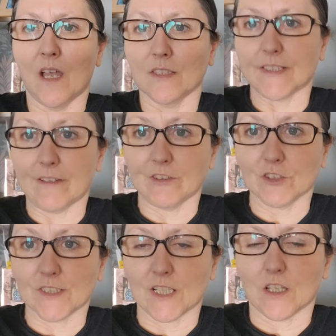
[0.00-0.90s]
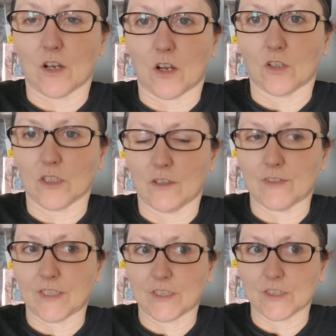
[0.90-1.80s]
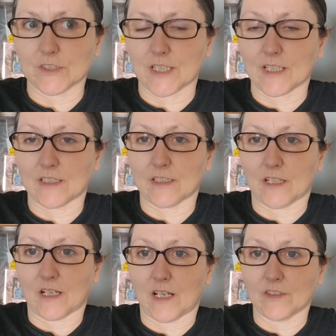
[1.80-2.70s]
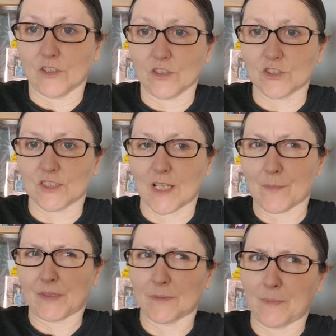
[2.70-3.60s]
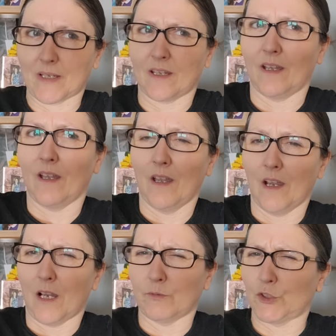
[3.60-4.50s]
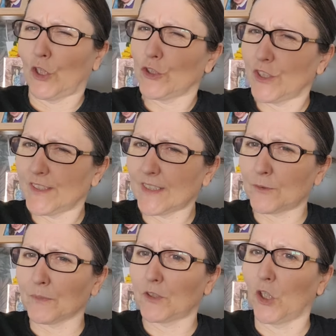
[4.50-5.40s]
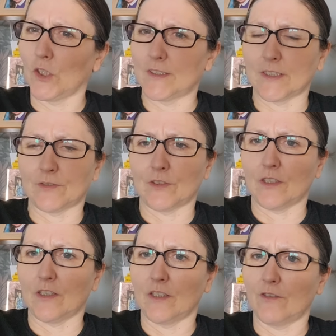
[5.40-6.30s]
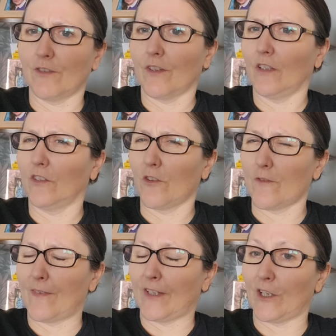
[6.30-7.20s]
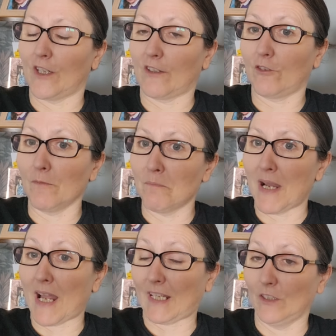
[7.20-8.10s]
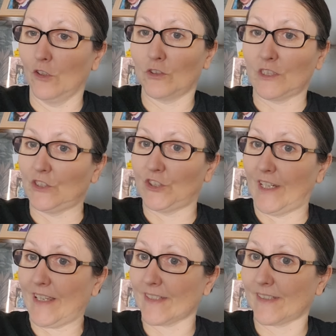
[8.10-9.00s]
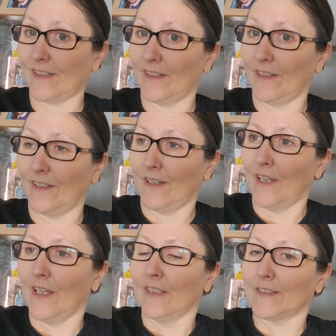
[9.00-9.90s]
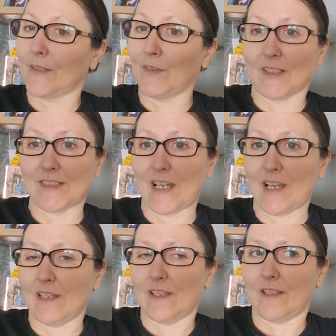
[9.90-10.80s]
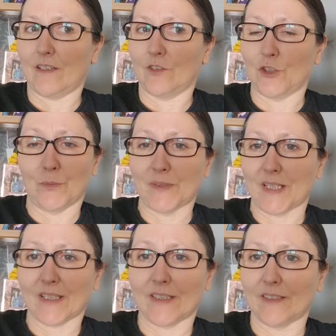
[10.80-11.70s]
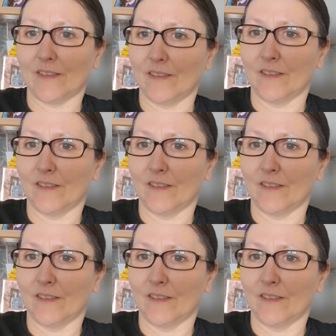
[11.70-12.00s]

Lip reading: Sarah does it a lot on her videos. And I know she's lying because I'm like... I'm sure she said something totally different in another video. And I've gone back and looked and she has. Same with the tube tying.